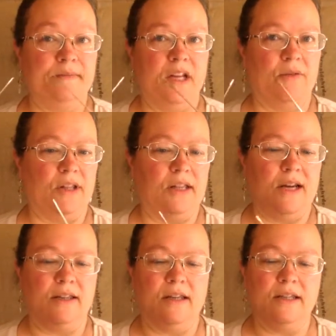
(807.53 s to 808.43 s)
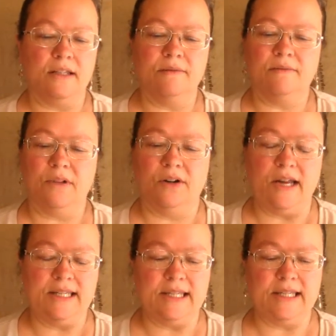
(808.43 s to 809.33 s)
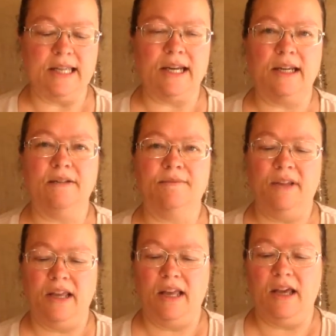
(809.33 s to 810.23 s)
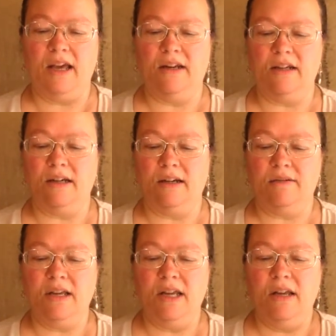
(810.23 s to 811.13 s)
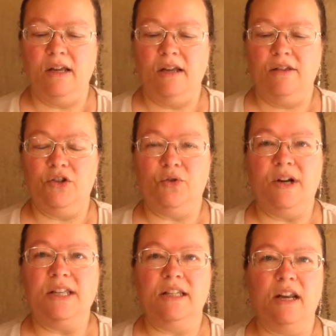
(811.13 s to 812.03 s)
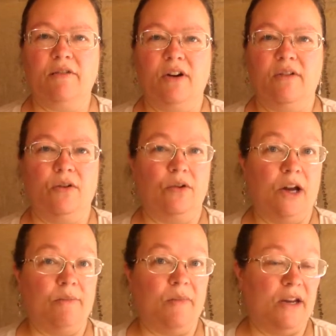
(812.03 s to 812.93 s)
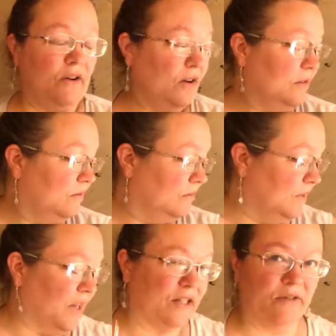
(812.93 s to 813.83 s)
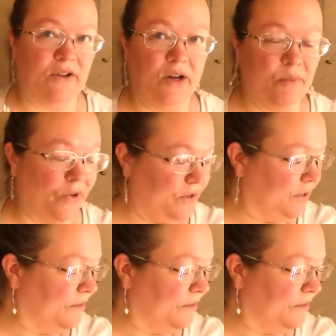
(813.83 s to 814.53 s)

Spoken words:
I really like these. They're nice and slick, and the joins never ever grab my yarn. That's very important.